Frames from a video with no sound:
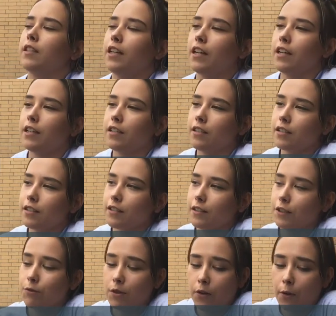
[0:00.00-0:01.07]
And
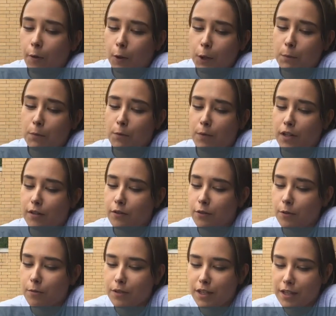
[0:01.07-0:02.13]
it's really noticeable when I
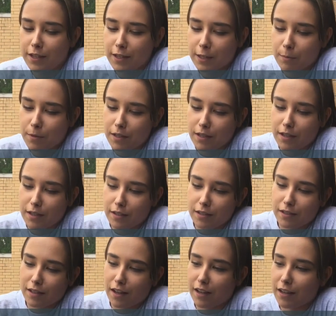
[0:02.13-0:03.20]
don't take it,
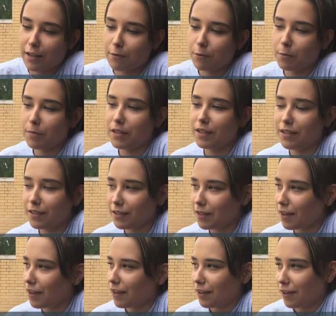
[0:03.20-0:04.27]
because I will be
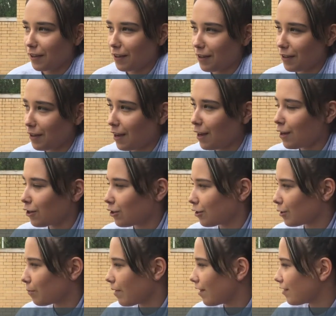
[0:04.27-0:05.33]
an
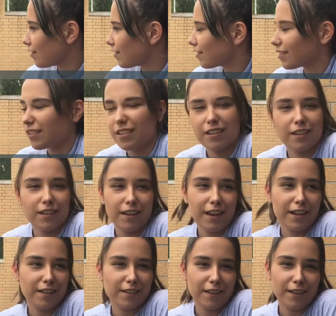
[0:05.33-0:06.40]
anxious mess,
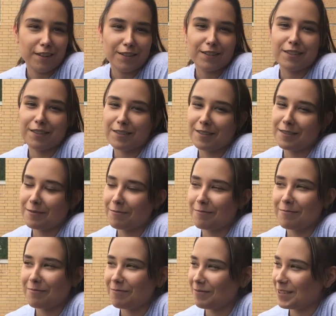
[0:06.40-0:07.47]
and that's
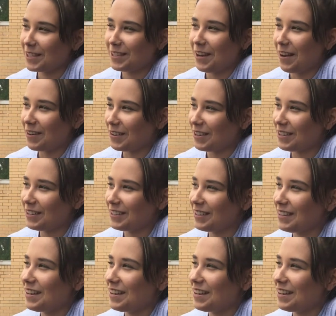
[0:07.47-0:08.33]
just not good.